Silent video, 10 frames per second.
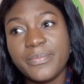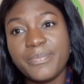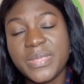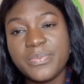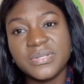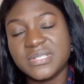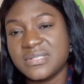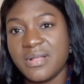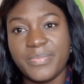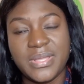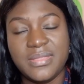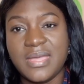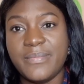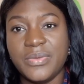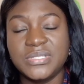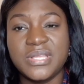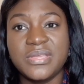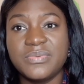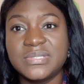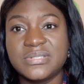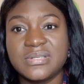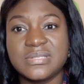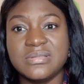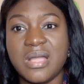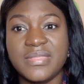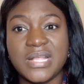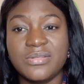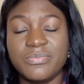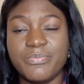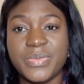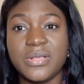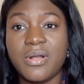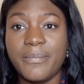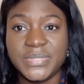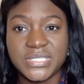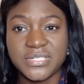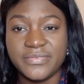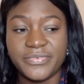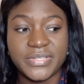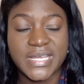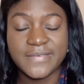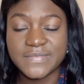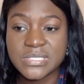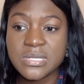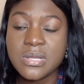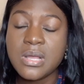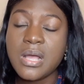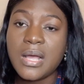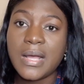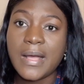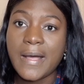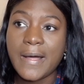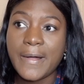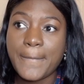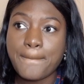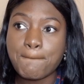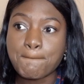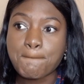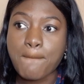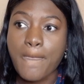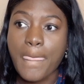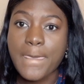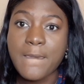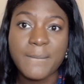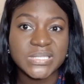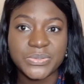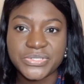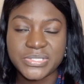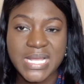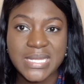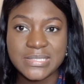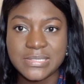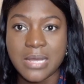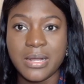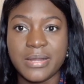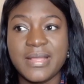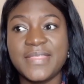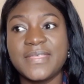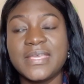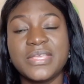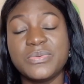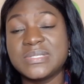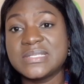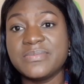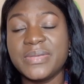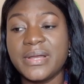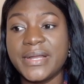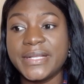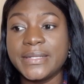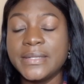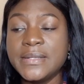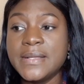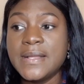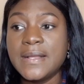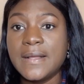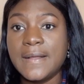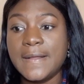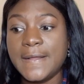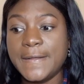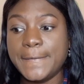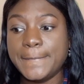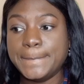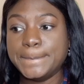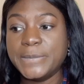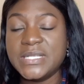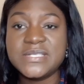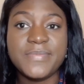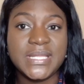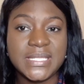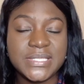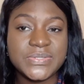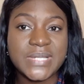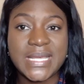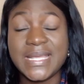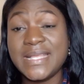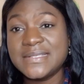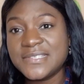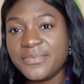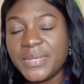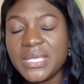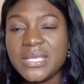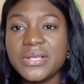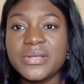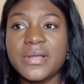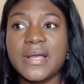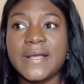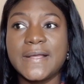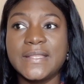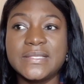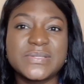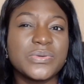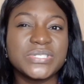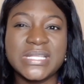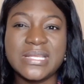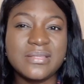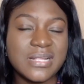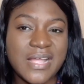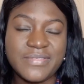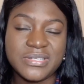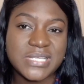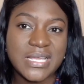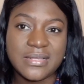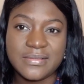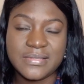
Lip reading: people were just not paying that much, and there was just not that big competition for devs. No matter what your talents are, I think it would still be hard. Unless you made it into like an NCB, and Scotia did not have their tech